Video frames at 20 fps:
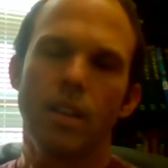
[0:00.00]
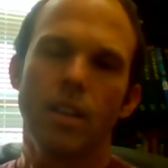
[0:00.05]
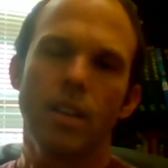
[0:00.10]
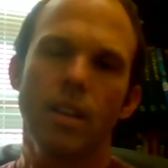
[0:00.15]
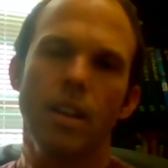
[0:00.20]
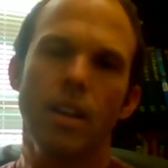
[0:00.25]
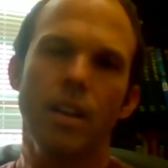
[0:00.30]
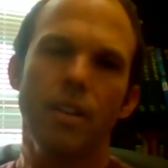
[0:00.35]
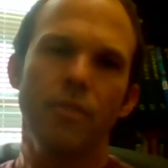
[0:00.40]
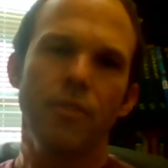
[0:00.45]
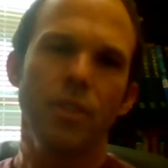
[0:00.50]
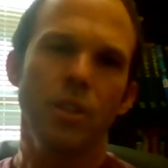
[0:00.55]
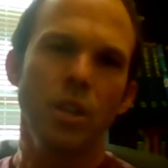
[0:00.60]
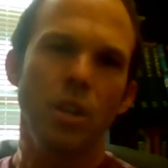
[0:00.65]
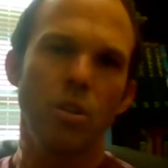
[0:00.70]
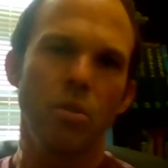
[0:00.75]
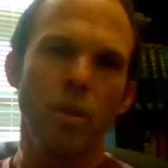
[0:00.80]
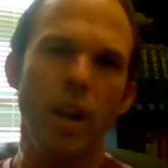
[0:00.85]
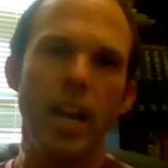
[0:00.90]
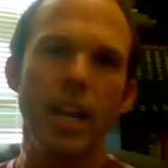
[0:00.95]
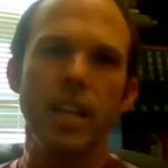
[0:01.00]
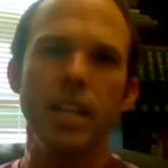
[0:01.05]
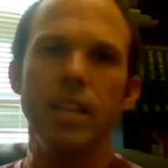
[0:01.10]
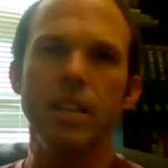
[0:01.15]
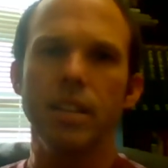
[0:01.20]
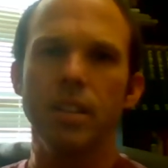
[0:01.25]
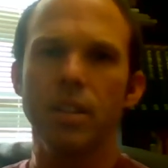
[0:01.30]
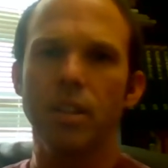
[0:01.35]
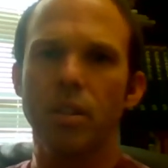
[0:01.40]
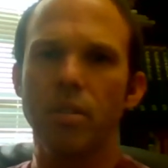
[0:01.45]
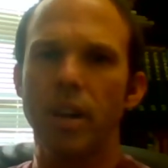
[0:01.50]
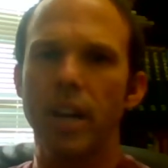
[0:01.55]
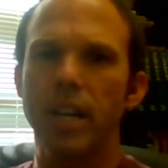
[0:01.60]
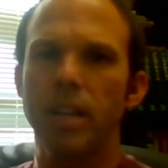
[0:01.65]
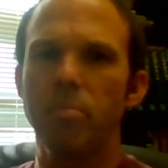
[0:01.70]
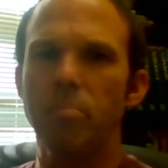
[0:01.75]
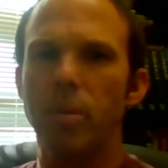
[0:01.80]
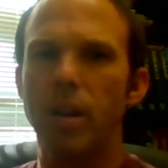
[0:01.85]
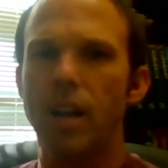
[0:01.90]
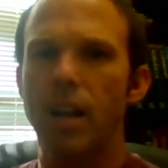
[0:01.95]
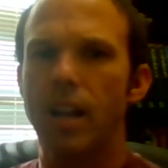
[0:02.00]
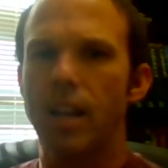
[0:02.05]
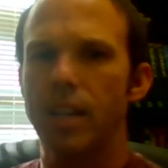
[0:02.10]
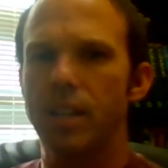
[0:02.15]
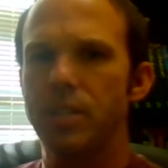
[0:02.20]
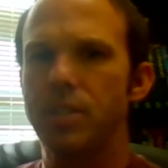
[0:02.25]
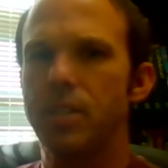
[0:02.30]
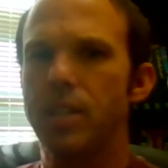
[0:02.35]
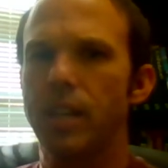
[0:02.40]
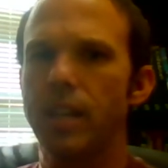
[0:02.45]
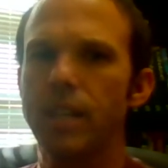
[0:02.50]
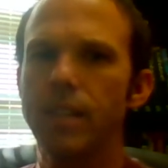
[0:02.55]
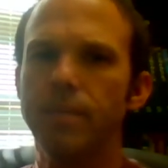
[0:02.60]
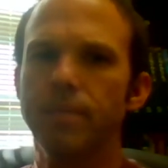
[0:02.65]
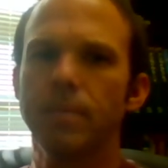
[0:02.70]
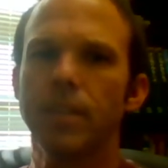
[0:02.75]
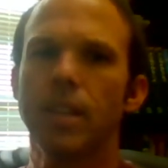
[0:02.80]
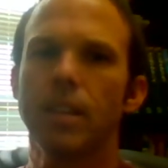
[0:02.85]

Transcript: For the grading and the grading policy,